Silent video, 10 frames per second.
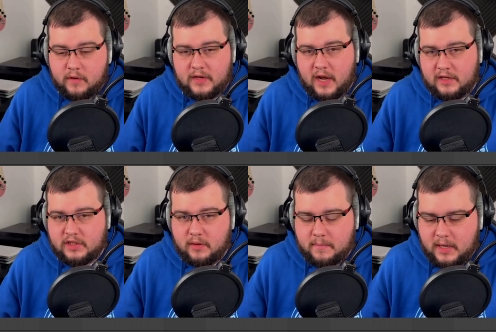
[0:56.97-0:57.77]
I like to do
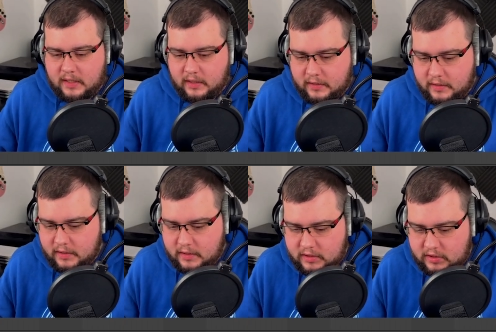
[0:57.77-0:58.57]
it manually.
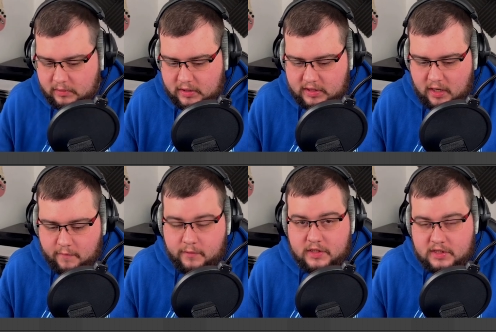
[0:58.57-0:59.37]
So I'm going to start off
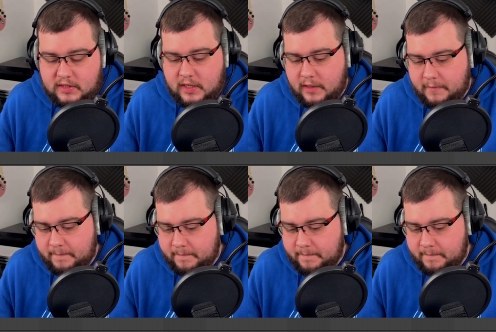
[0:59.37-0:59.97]
with this snare.